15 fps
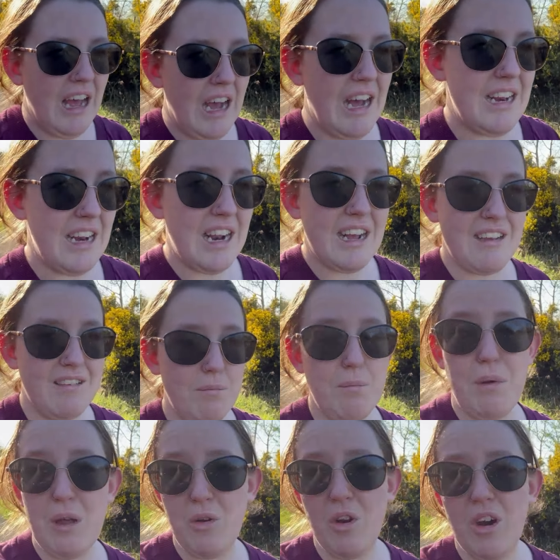and it hasn't
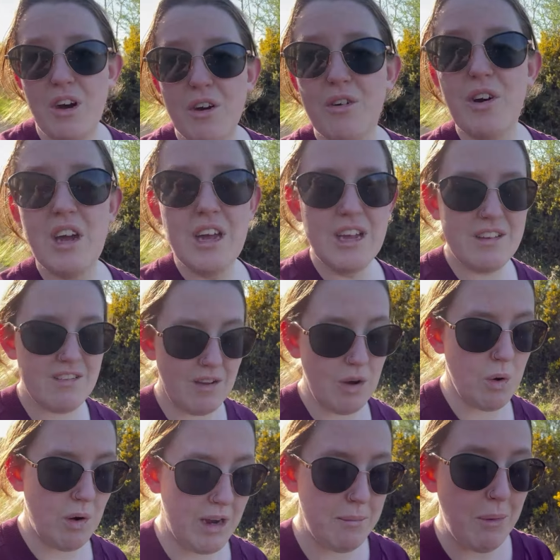blown off.
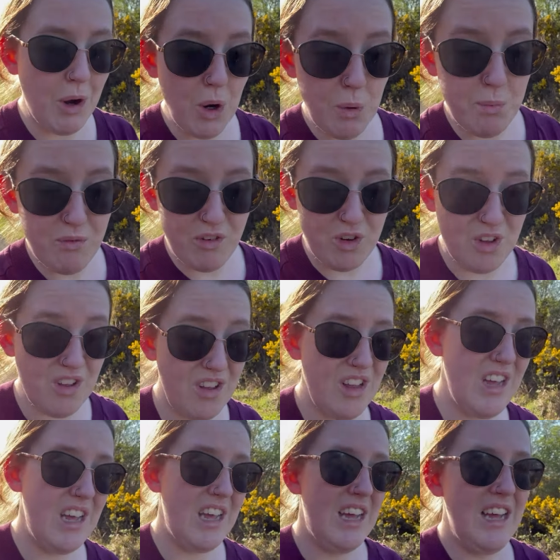So I'm hopeful
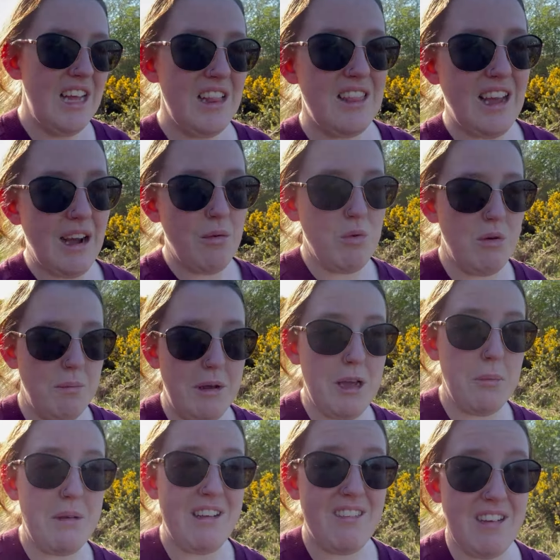that would
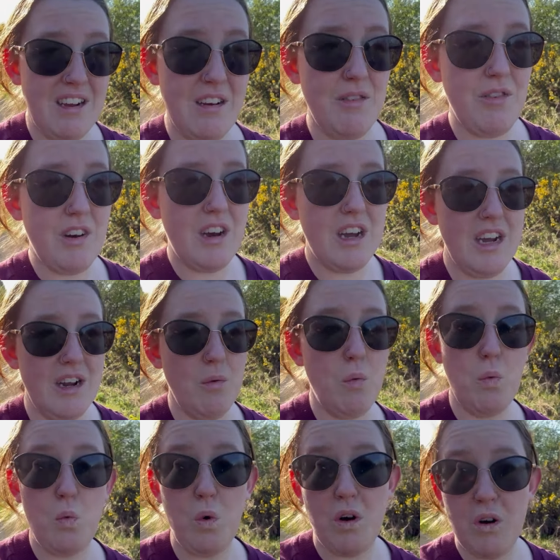maybe signify
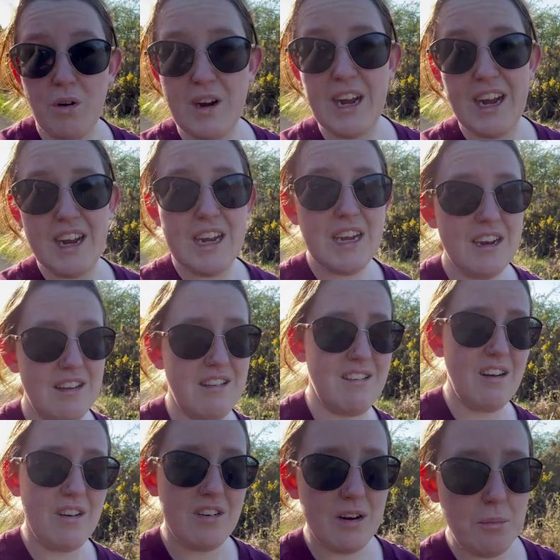we're okay and it's
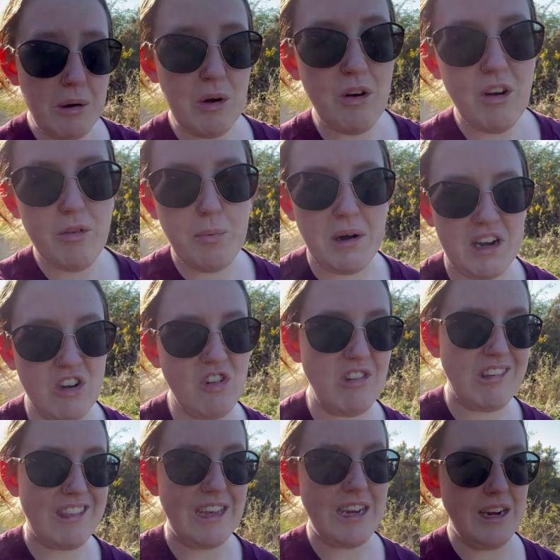not going to blow off. But I
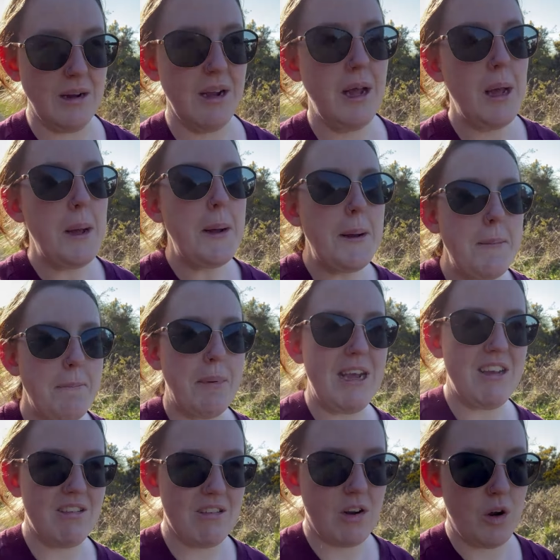just think
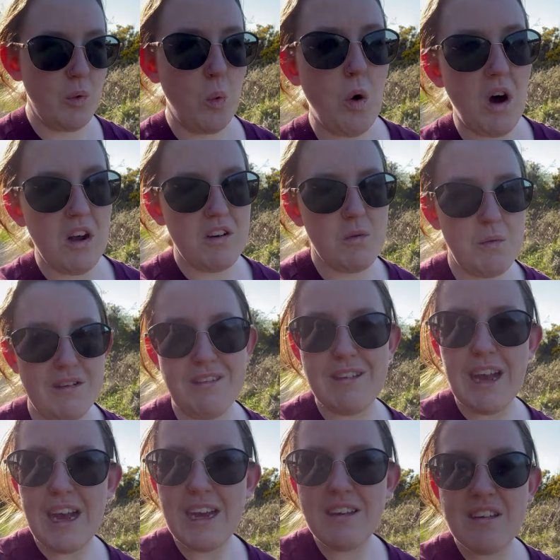based on what was
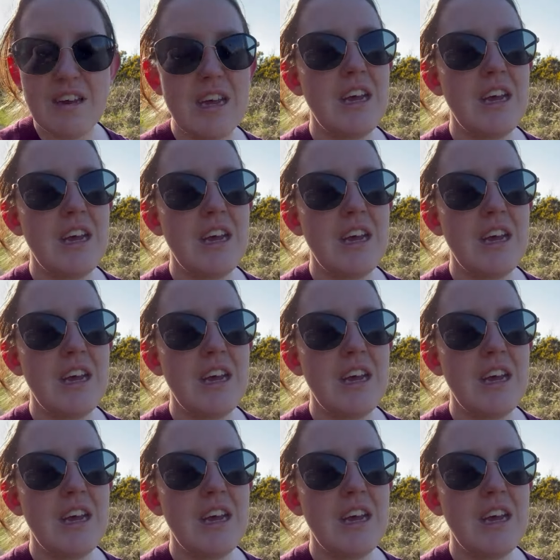said,